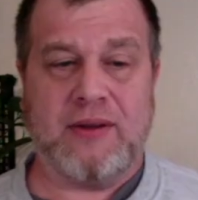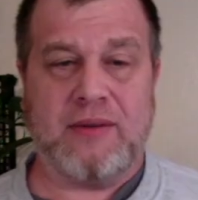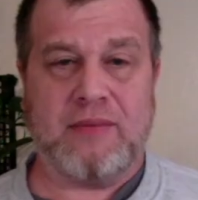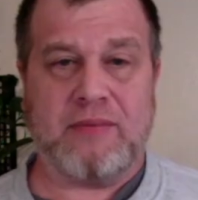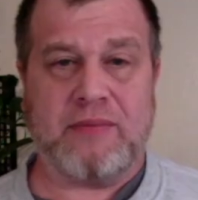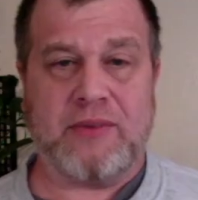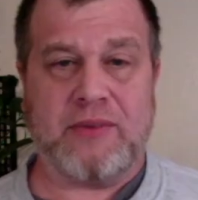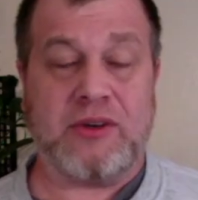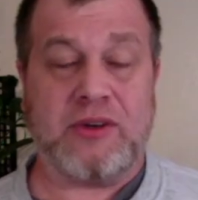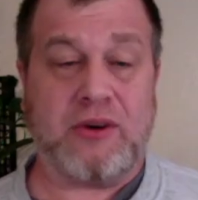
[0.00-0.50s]

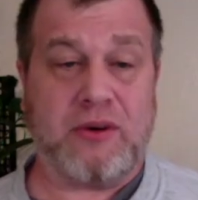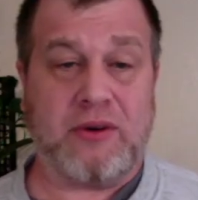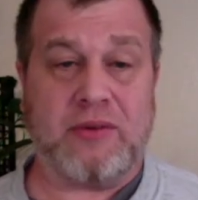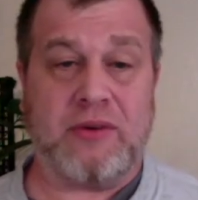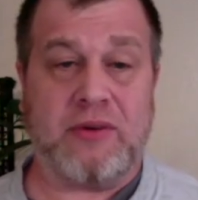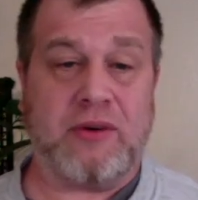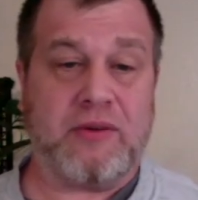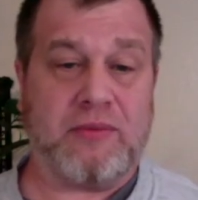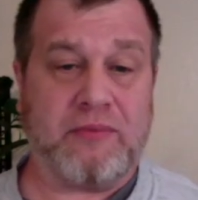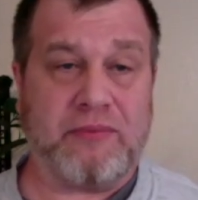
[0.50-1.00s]
So
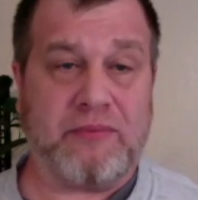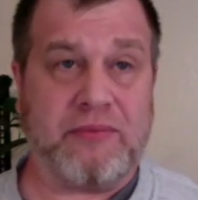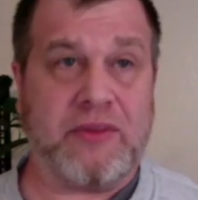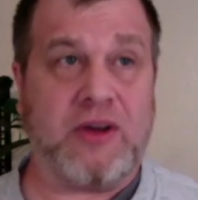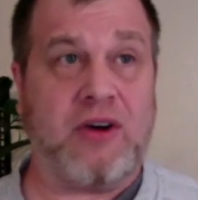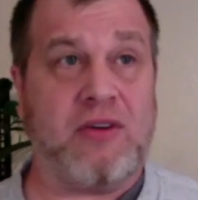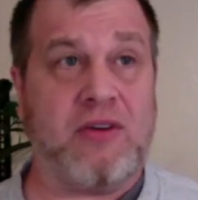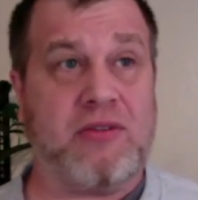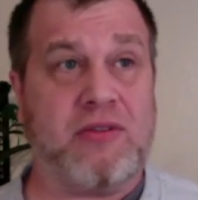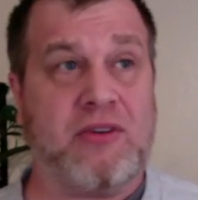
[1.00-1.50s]

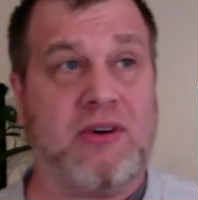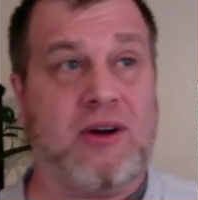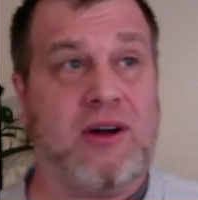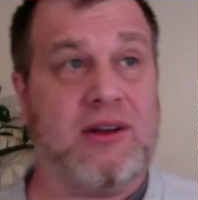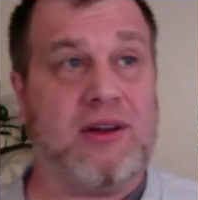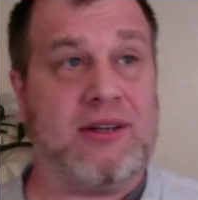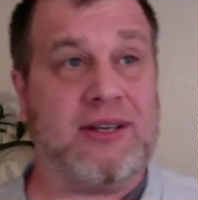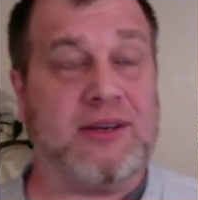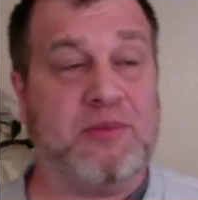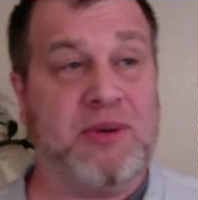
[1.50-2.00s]
overall,
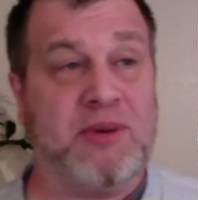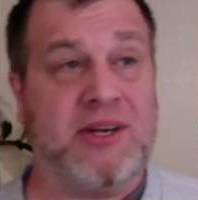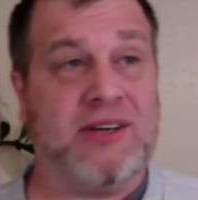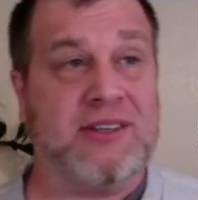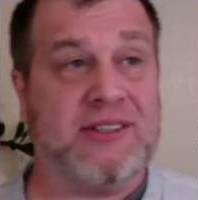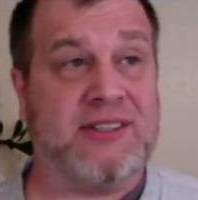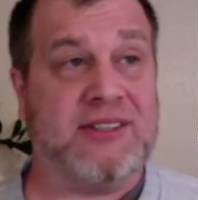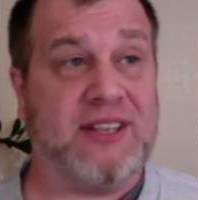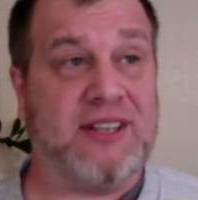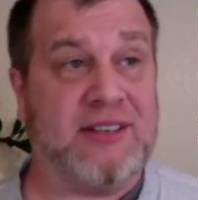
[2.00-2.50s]
it
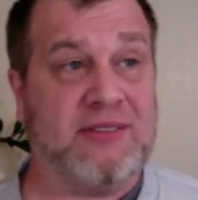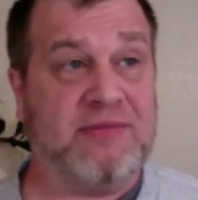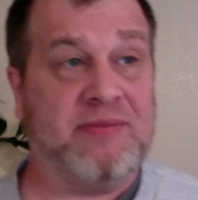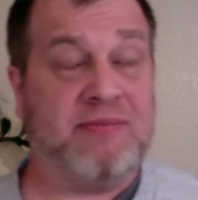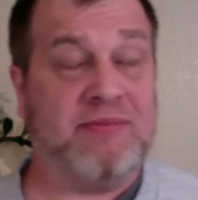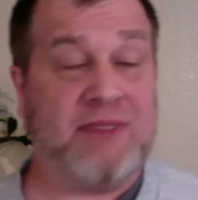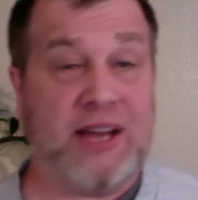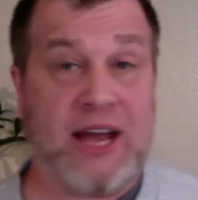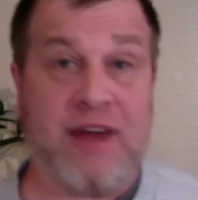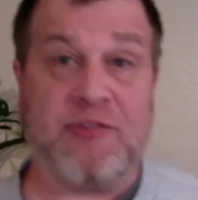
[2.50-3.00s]
appears that
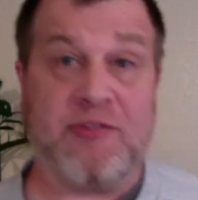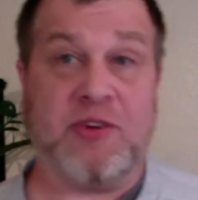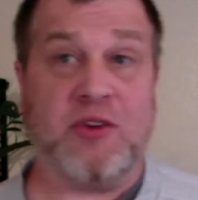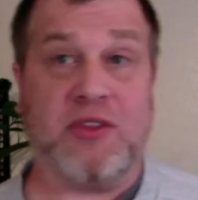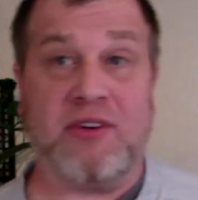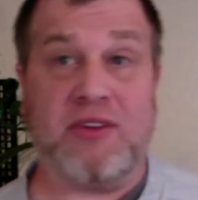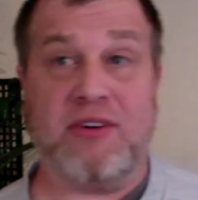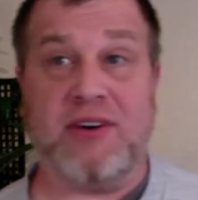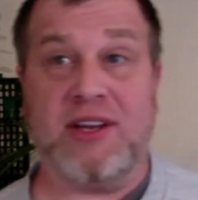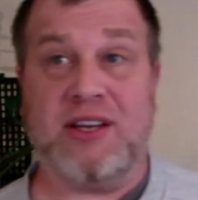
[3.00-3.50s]
after
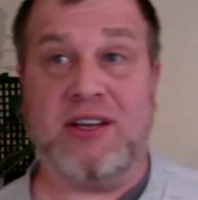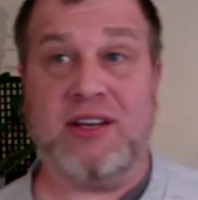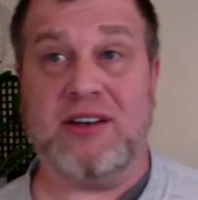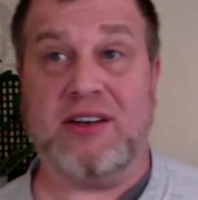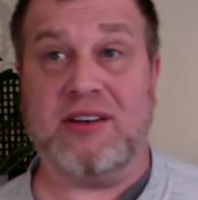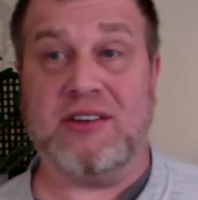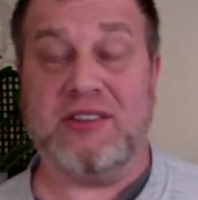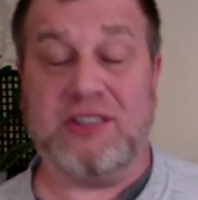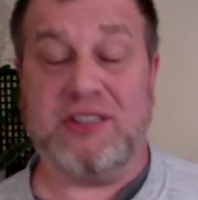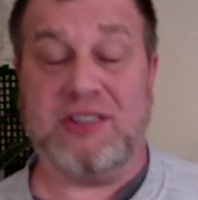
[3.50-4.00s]
30
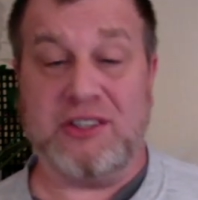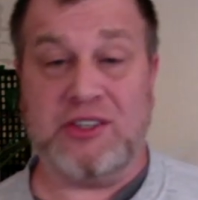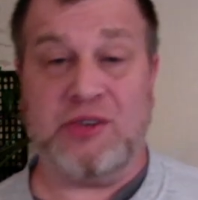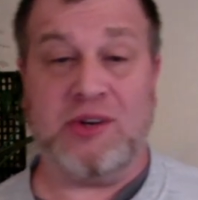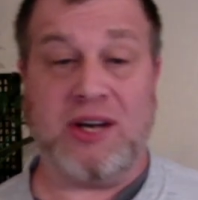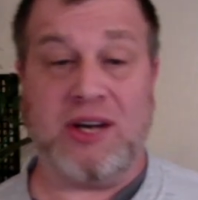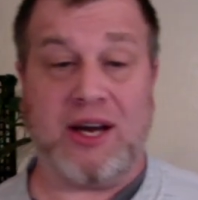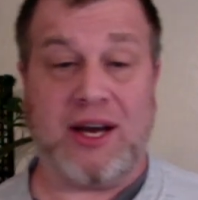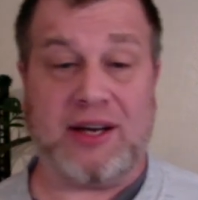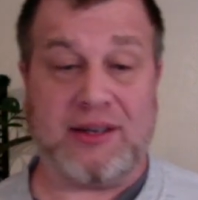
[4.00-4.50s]
years, you
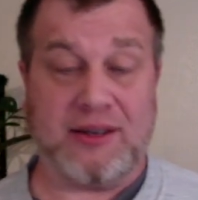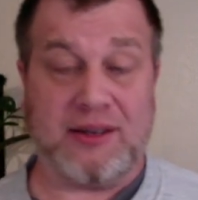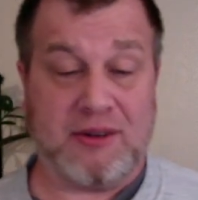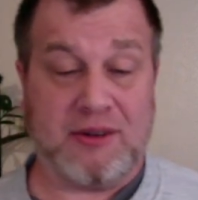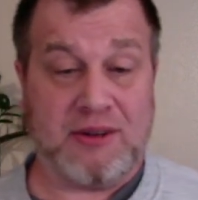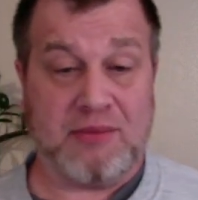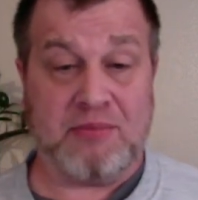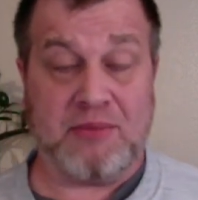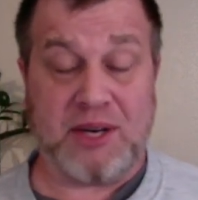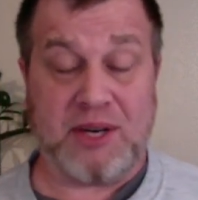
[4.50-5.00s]
got
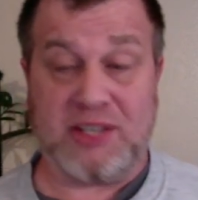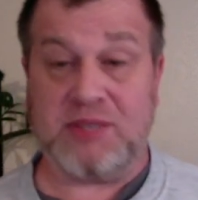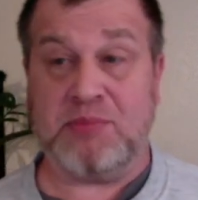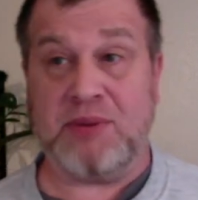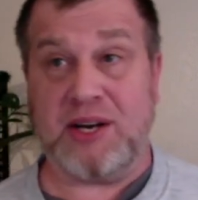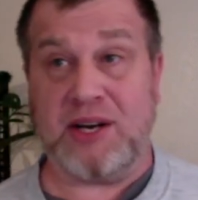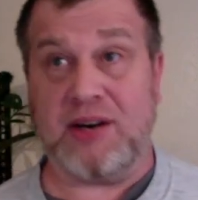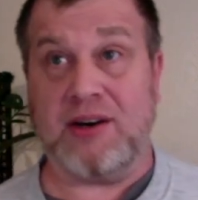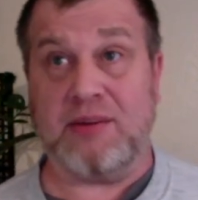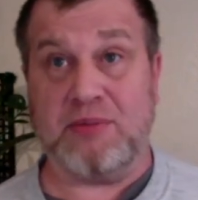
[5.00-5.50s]
much
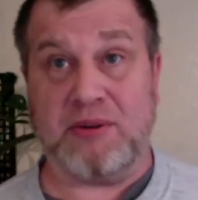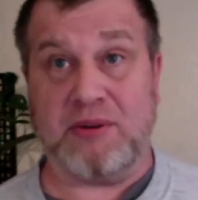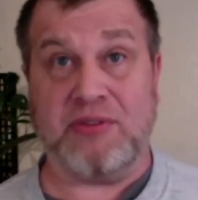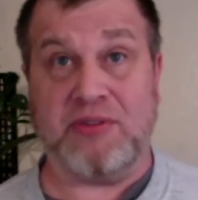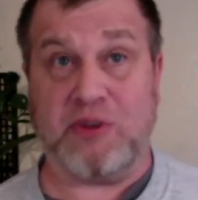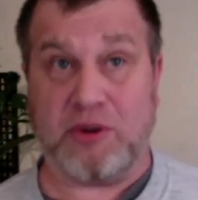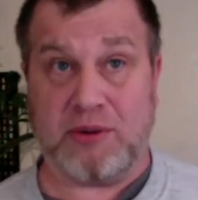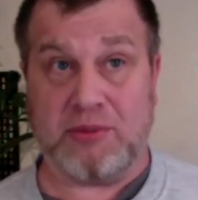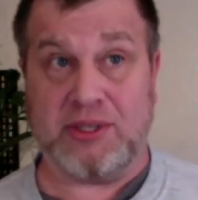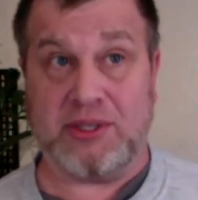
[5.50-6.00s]
better
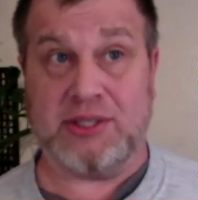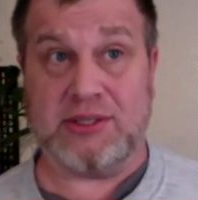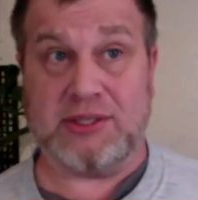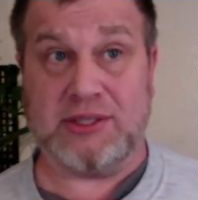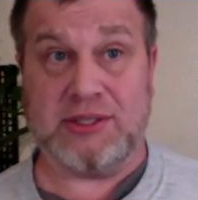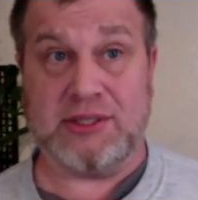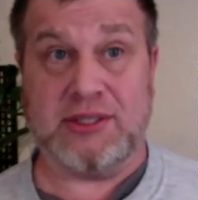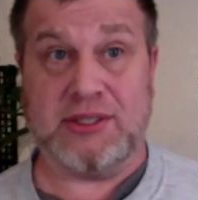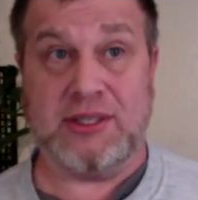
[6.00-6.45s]
performance,